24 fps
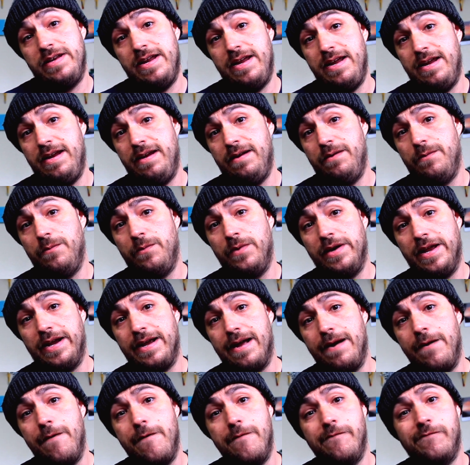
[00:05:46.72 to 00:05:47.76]
day when I
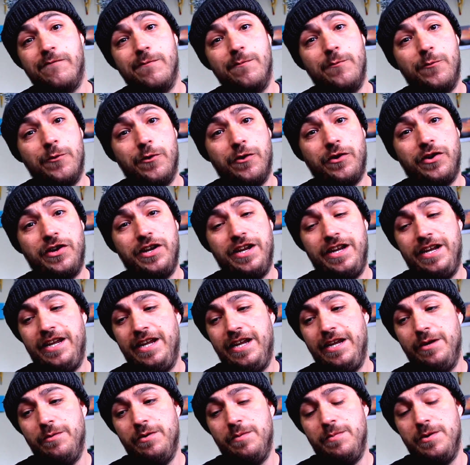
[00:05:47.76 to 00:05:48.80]
got home from work,
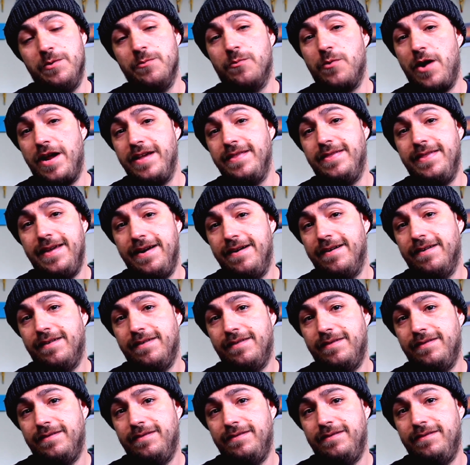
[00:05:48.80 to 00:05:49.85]
he would be right there,
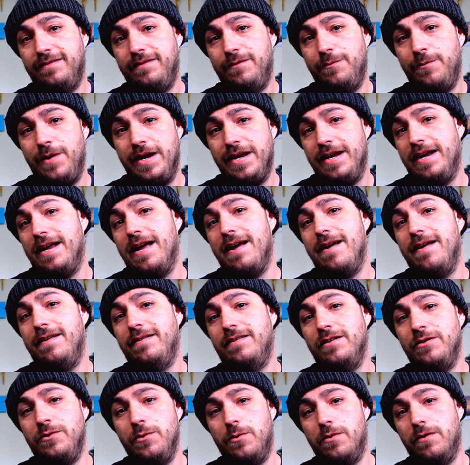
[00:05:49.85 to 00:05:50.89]
waiting at
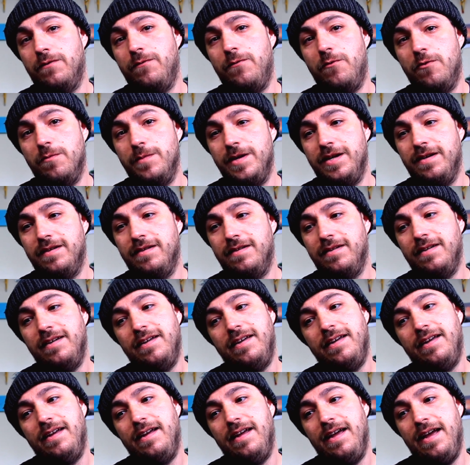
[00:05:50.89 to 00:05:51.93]
the door for me.
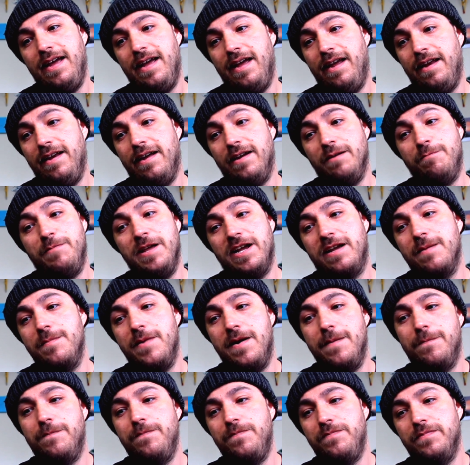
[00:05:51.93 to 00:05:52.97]
And I'd pick him
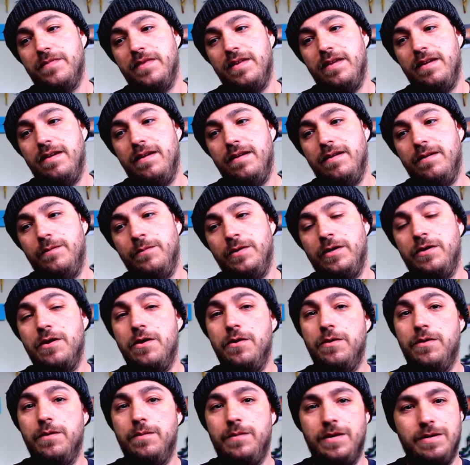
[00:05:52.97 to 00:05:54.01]
up. We'd
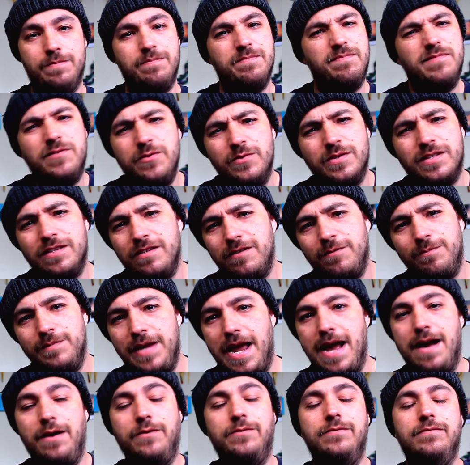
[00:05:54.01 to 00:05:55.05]
go to he'd do his little
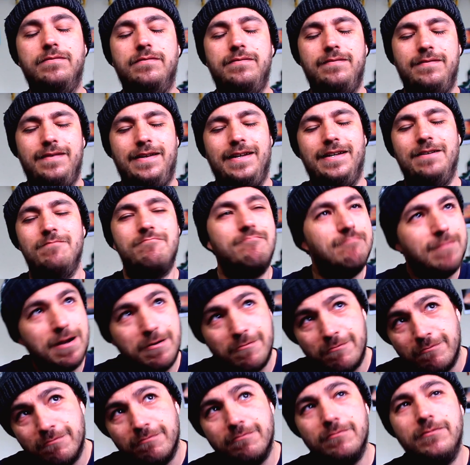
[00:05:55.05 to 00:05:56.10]
meow. I'd
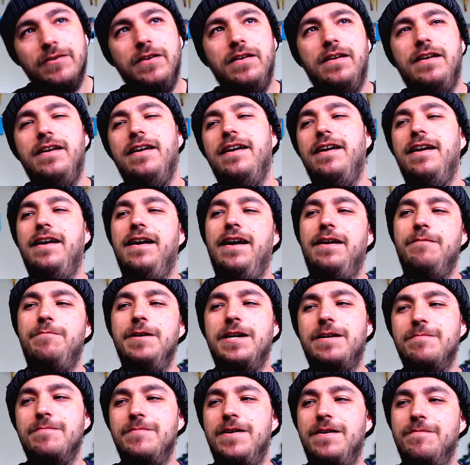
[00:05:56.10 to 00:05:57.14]

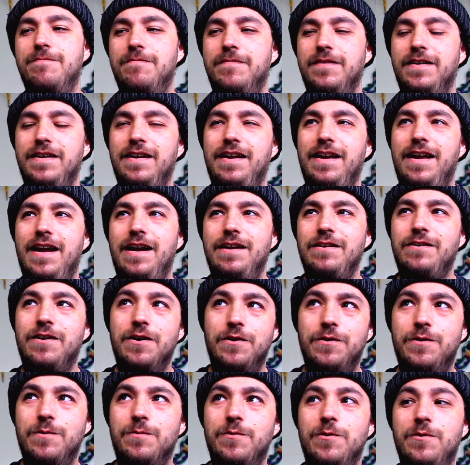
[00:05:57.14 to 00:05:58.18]
pick him up. I'd go
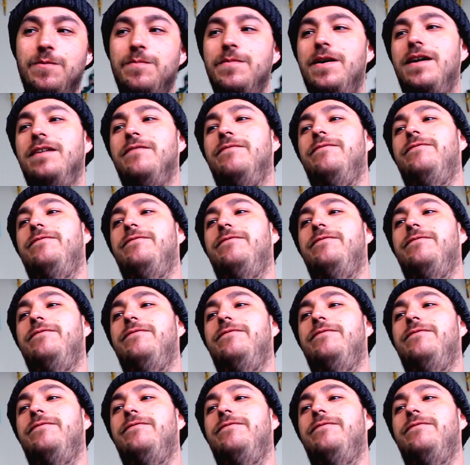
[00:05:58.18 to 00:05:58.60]
to the room. I'd